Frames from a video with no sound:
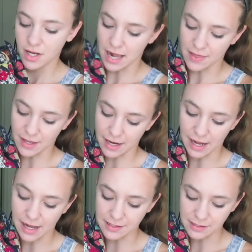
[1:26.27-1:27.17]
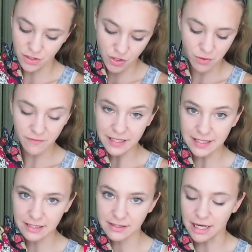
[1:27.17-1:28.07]
And then it has two of
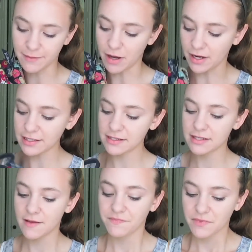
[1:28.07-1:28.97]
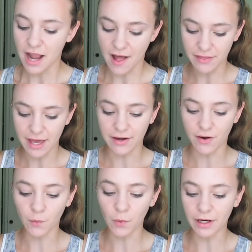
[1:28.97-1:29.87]
these side pockets, and then
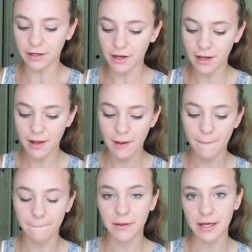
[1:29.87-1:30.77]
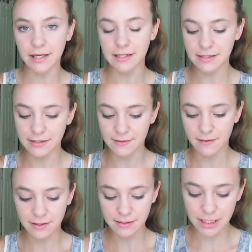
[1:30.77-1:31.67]
one big
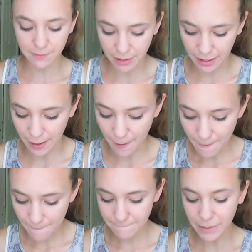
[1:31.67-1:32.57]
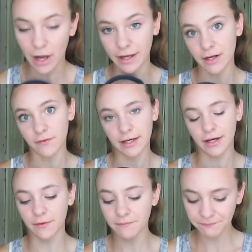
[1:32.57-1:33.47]
zipping pocket right
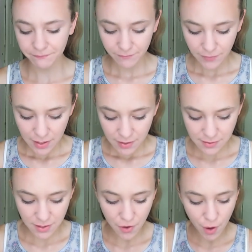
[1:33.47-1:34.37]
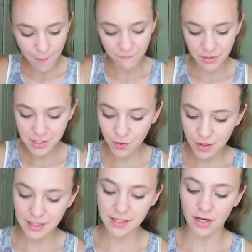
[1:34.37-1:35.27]
here. So I'm first
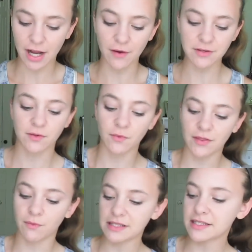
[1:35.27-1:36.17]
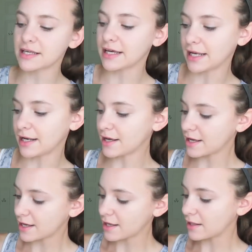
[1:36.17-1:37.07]
going to start out with what's in
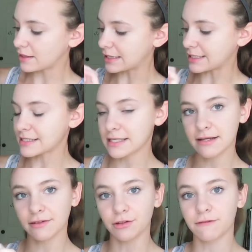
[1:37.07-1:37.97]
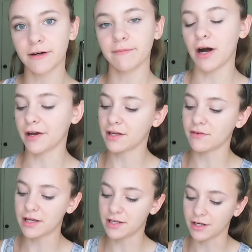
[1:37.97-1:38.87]
this little front pocket
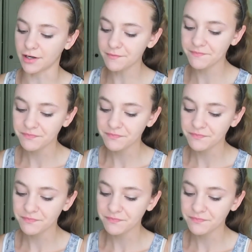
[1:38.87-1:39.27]
right here.